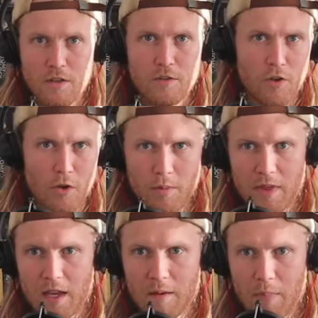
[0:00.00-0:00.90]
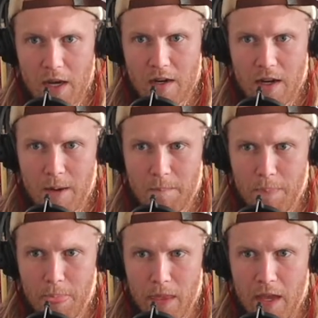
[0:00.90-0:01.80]
Zoom thing. But
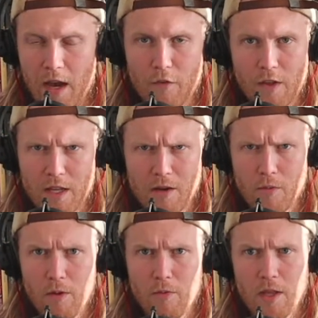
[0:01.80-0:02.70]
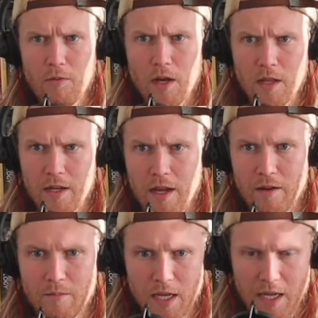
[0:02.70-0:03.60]
yeah, I felt like it went really well,
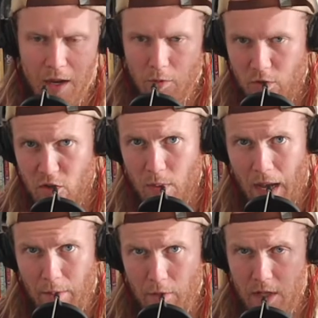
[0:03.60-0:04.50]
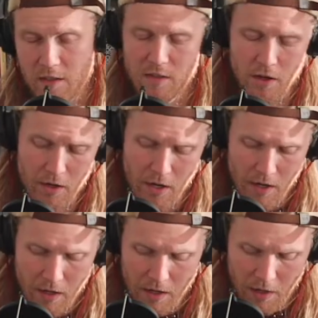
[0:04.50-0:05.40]
and me and Kate, we were super happy with it. So
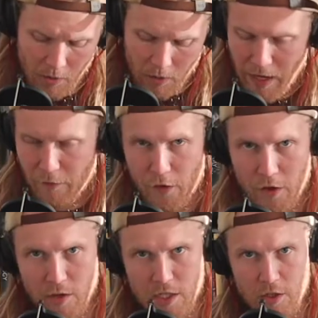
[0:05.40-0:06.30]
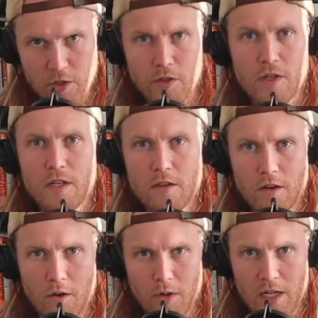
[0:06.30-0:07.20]
without further ado,
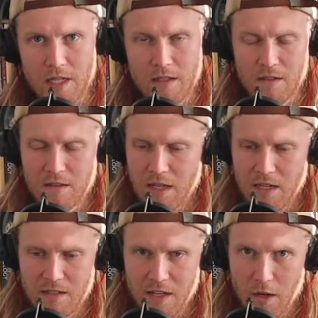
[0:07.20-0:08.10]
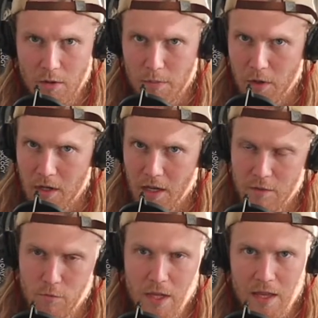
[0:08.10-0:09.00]
you know what it is. It's the Inner City Hermit
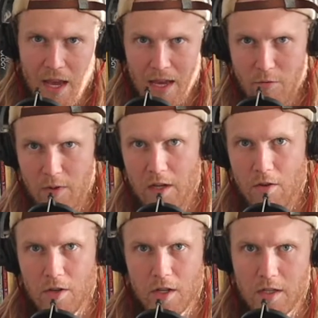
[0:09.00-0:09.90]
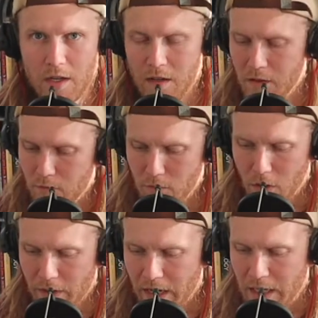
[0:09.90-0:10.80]
Podcast with Kate Riordan.
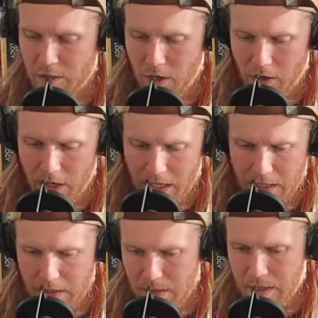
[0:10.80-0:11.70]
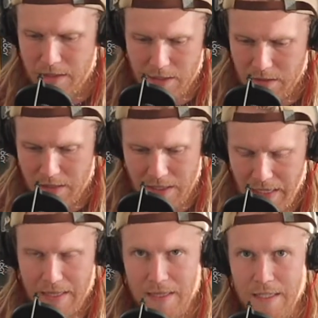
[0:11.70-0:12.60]
Roll that intro and let's just
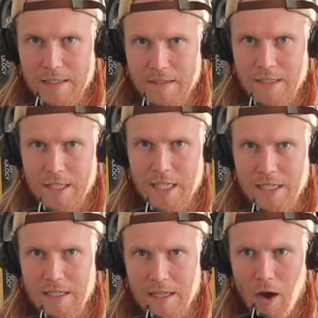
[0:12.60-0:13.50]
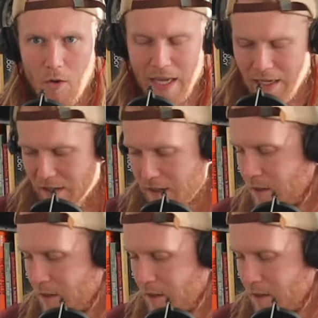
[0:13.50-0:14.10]
get this shit going.